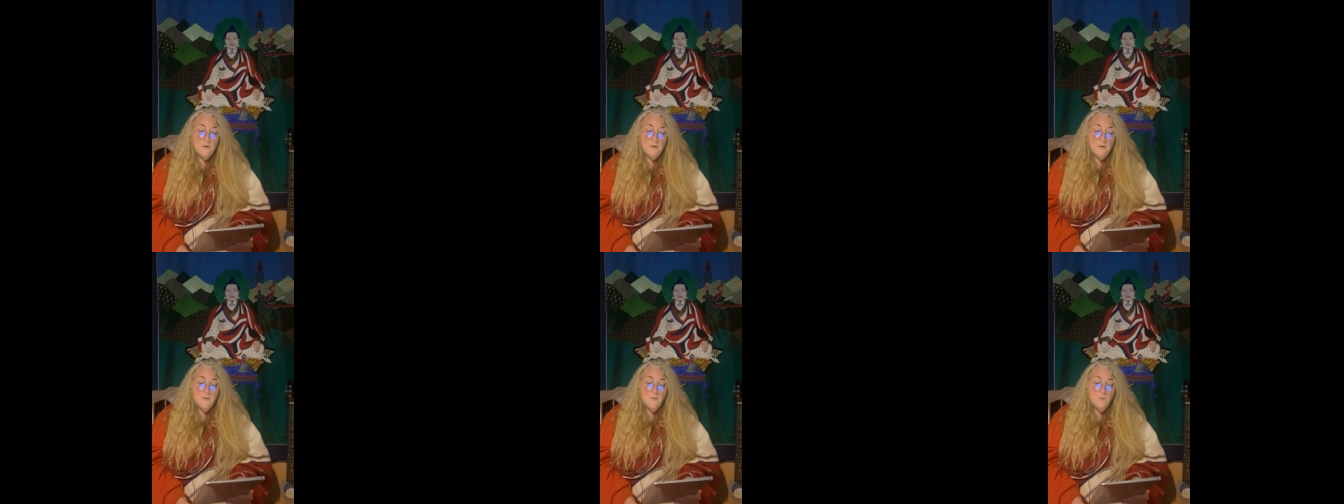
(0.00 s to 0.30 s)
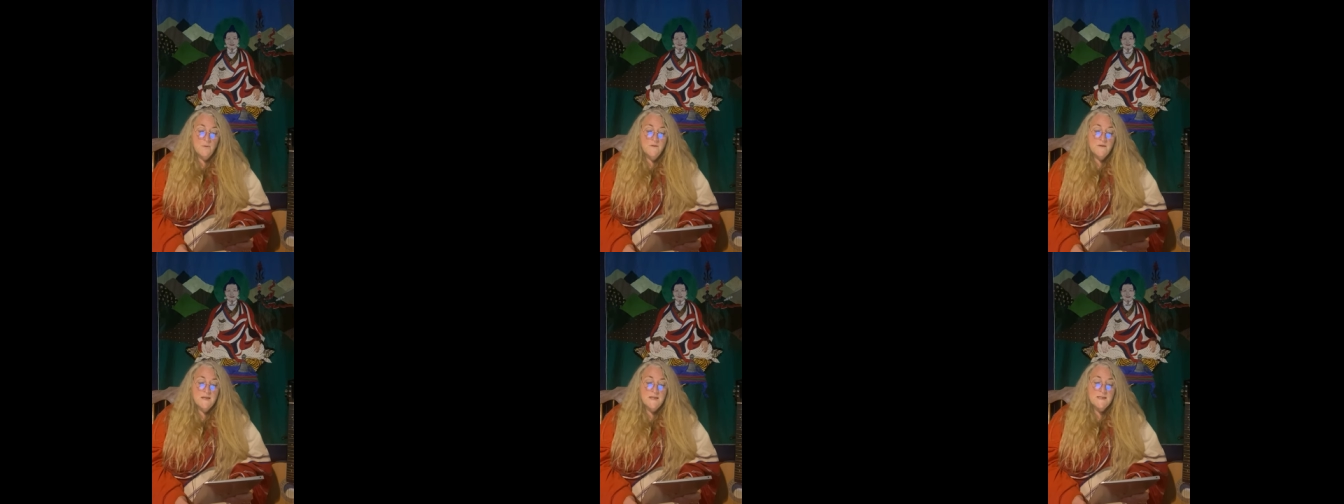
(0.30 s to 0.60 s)

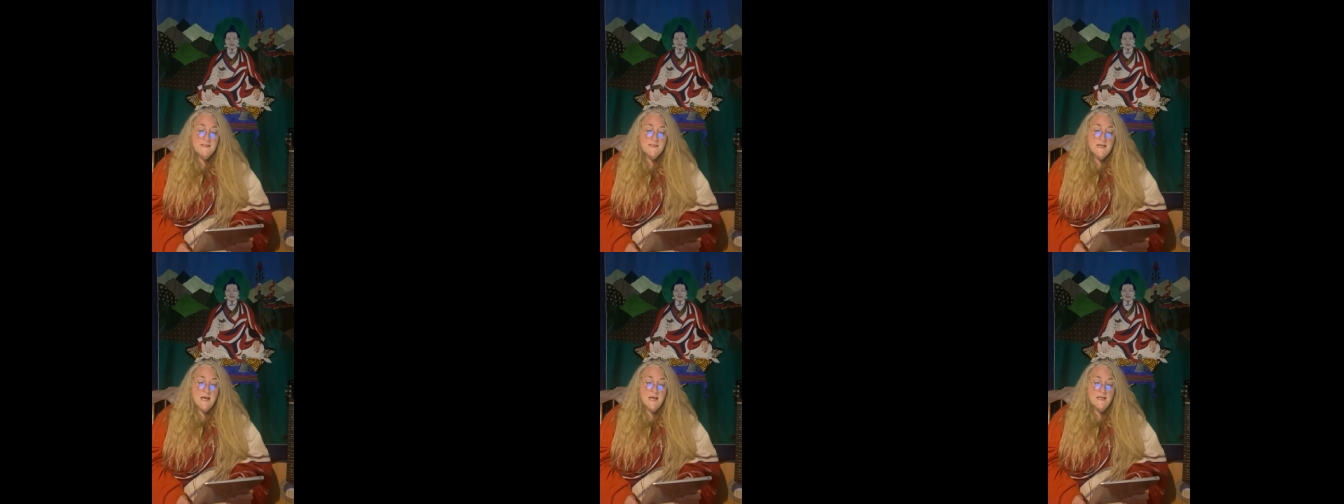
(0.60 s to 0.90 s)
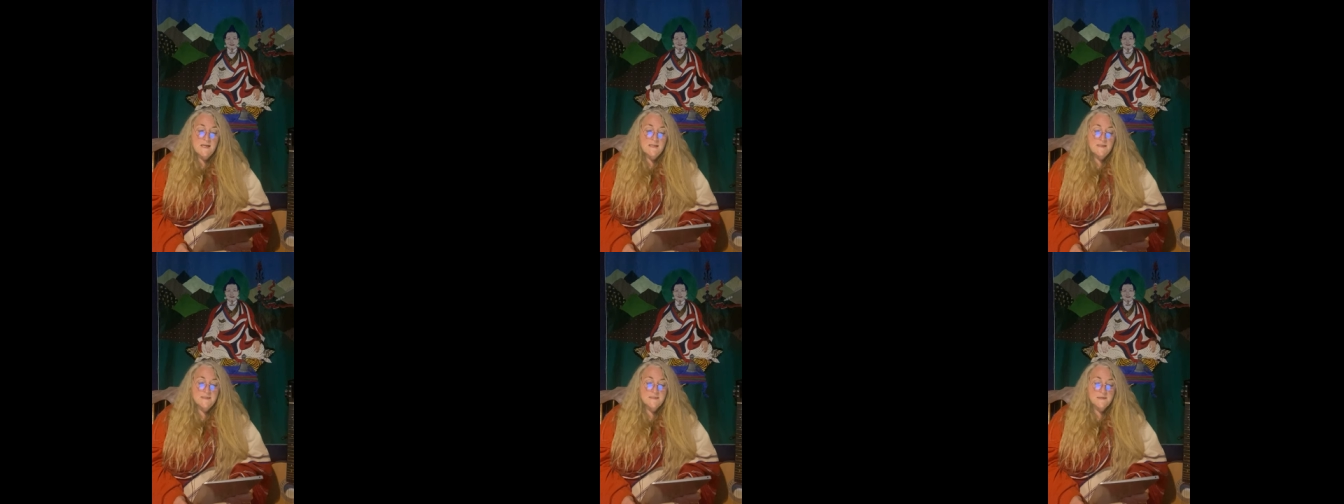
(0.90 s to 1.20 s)
Within
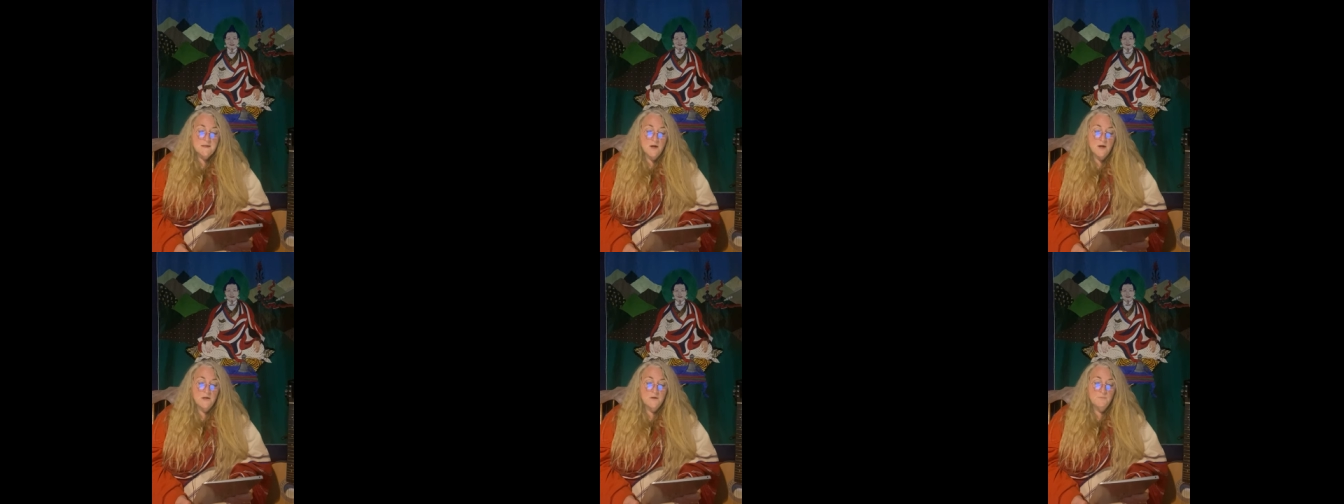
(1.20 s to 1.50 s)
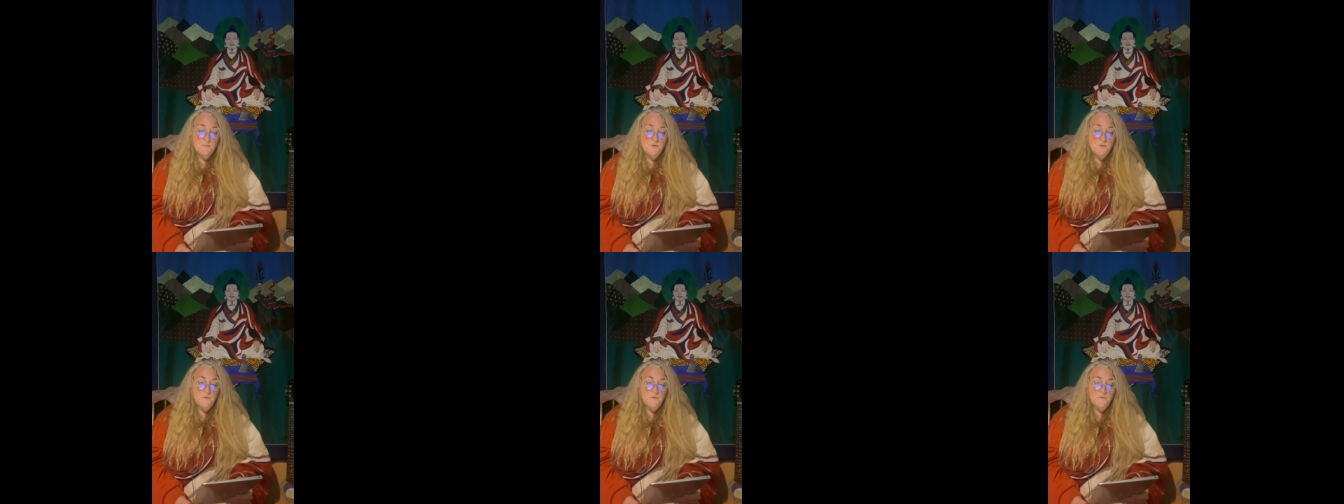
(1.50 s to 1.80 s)
days, I'd
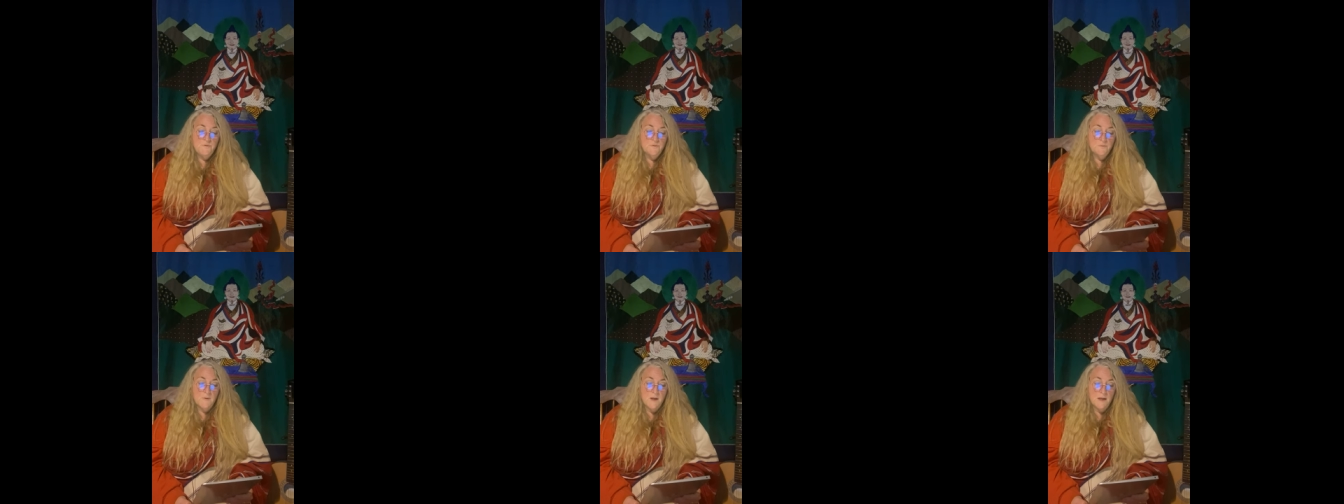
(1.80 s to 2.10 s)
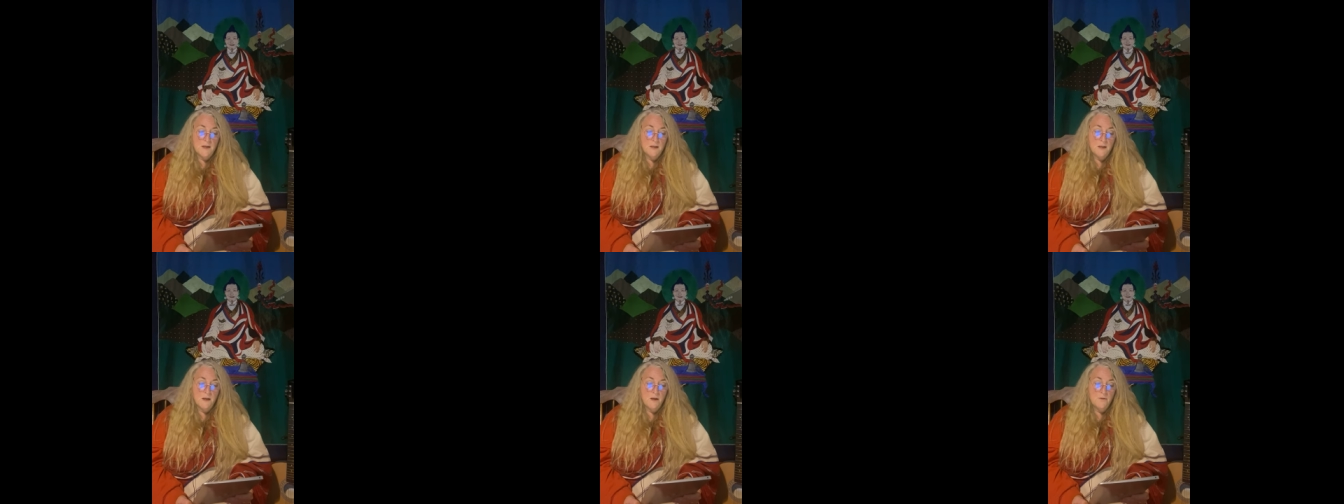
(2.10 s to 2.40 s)
moved my
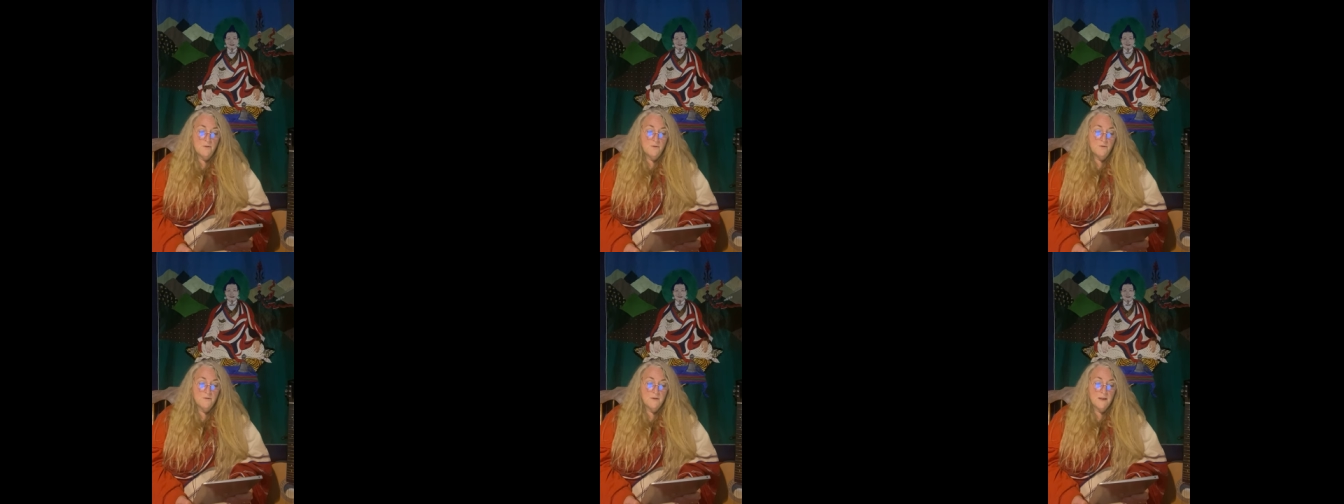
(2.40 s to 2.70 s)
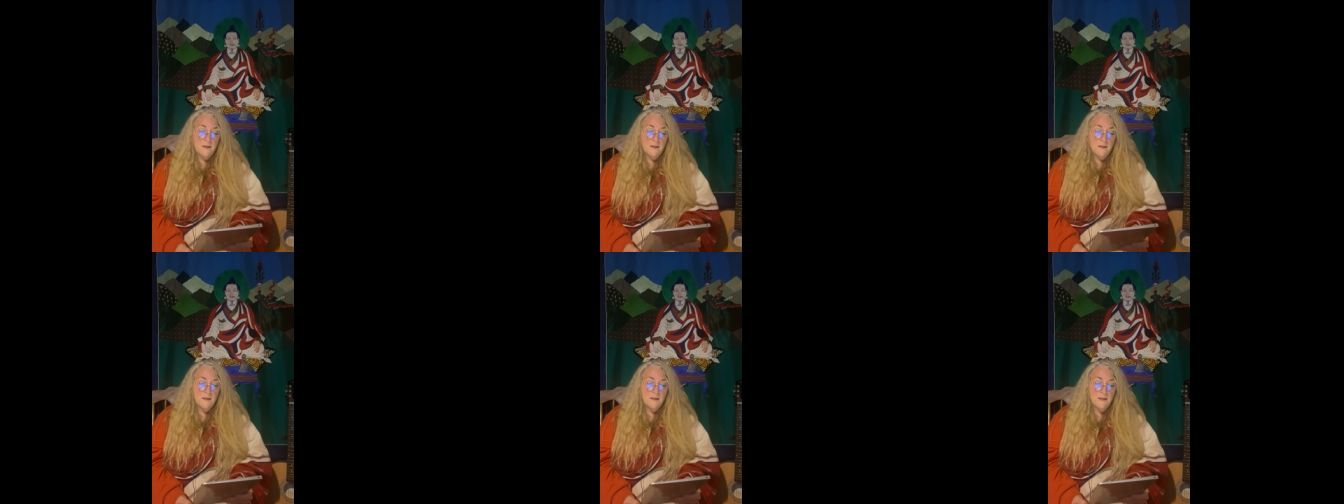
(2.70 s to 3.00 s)

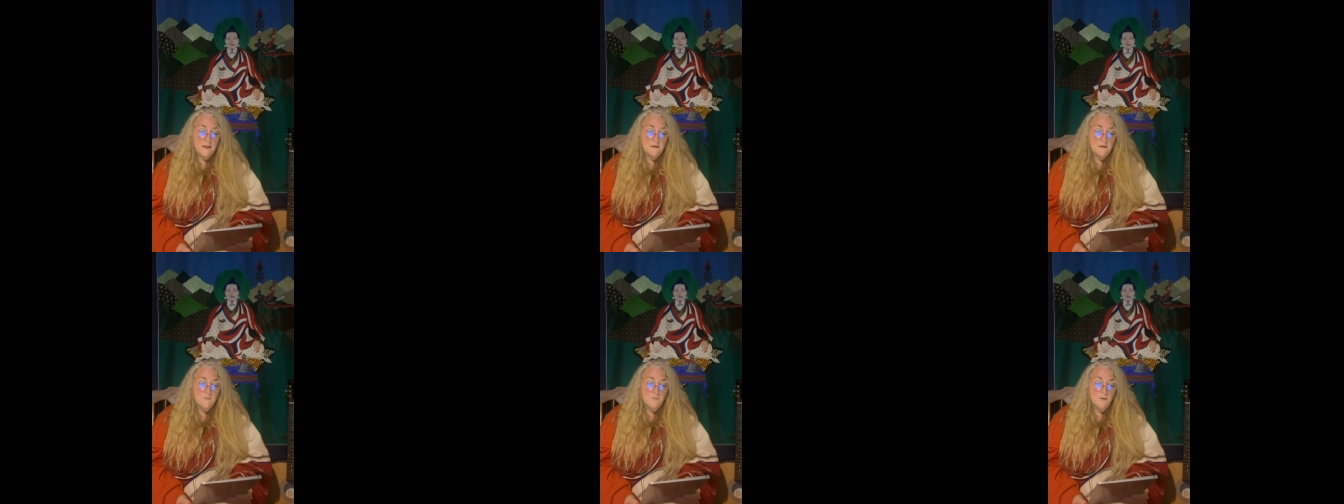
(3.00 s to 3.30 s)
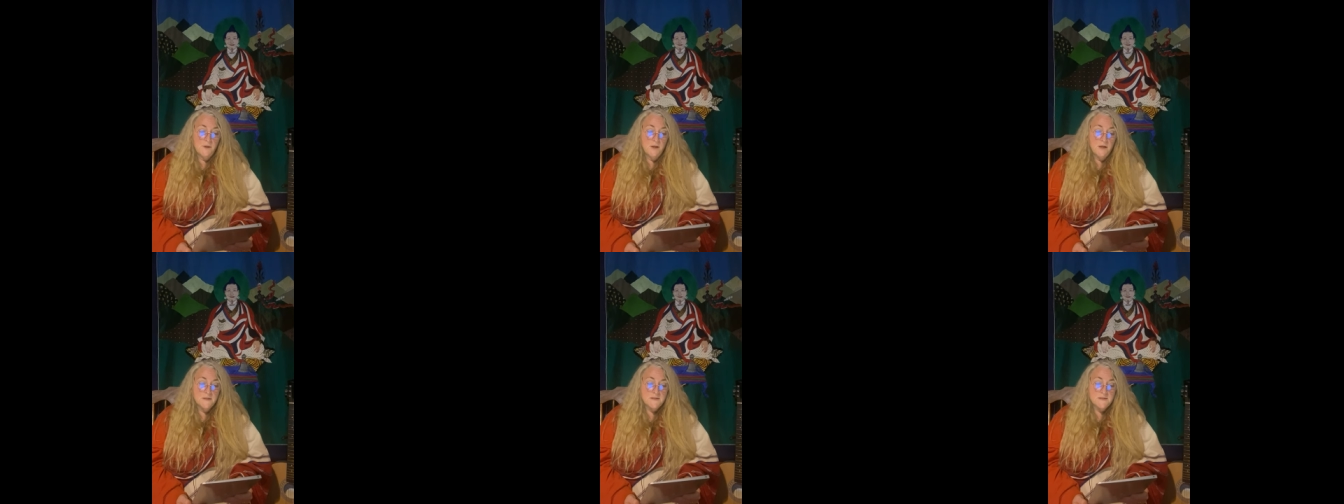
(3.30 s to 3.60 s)
clothing and
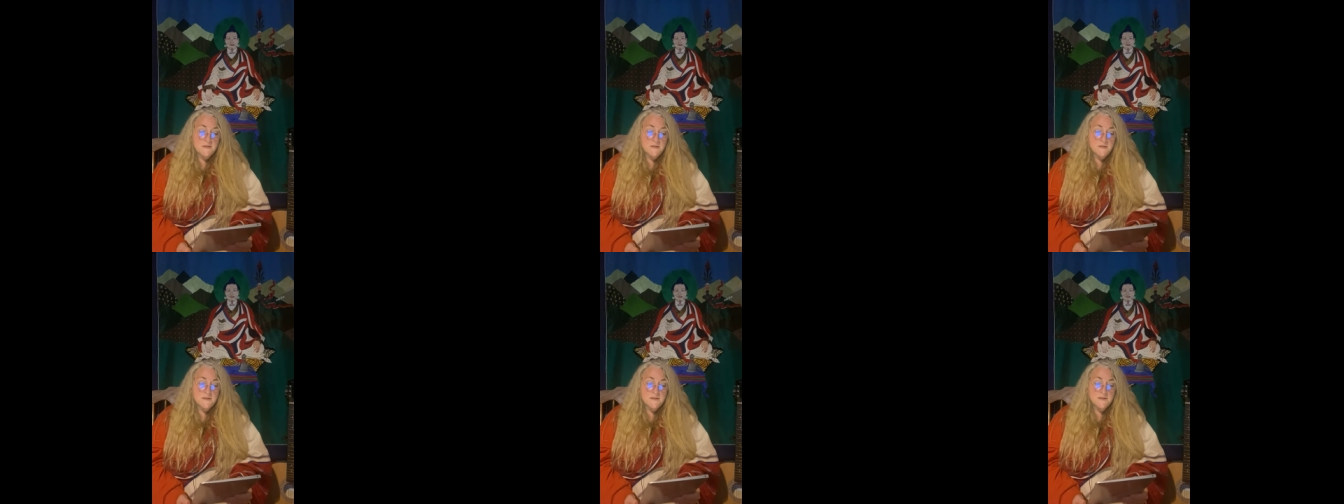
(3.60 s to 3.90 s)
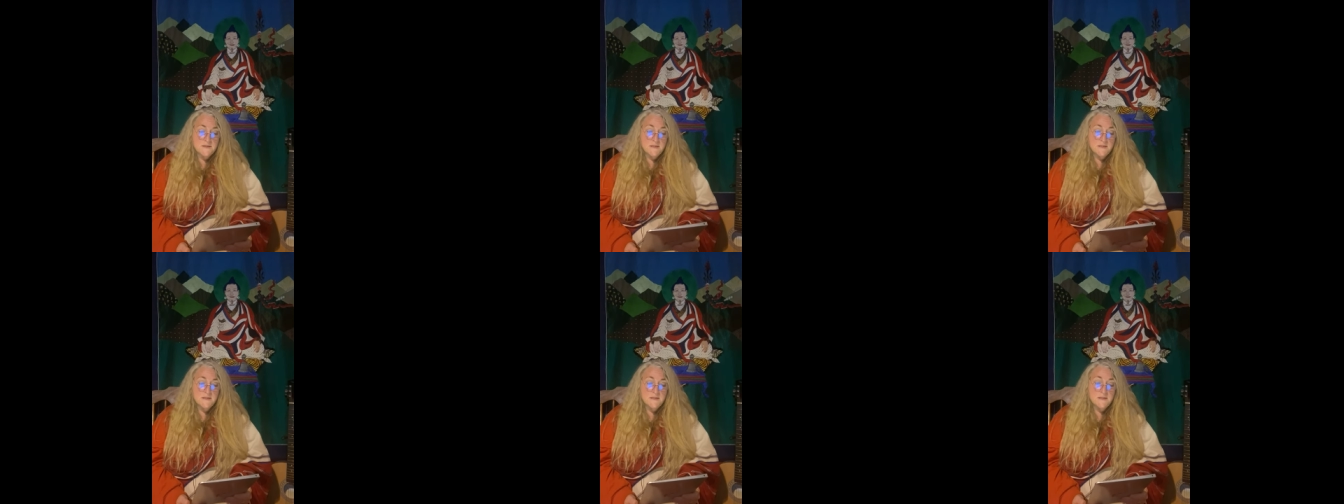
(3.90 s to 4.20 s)

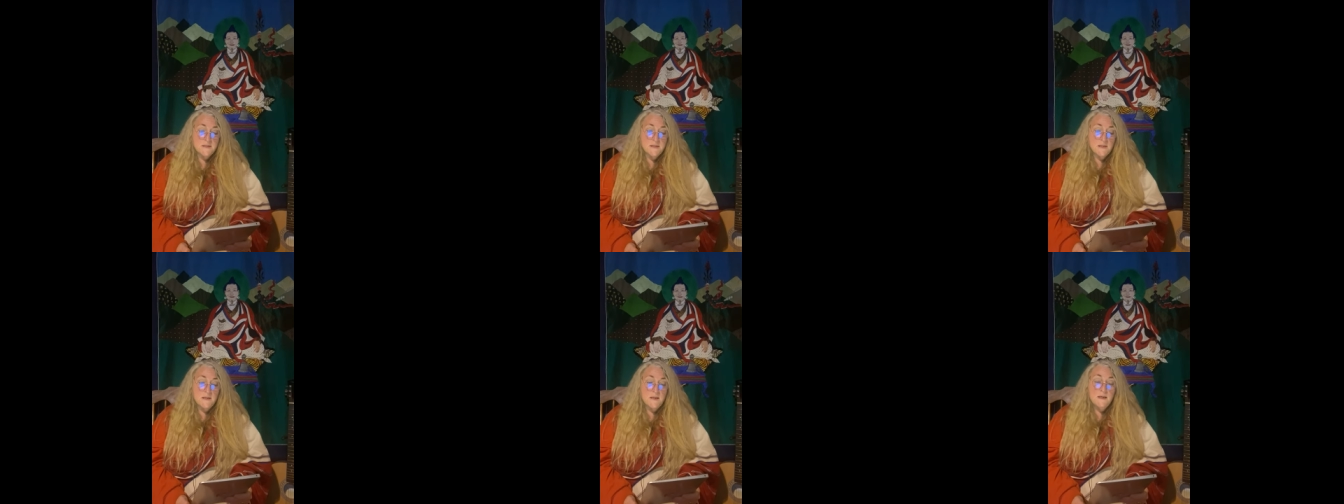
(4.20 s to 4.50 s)
appurtenances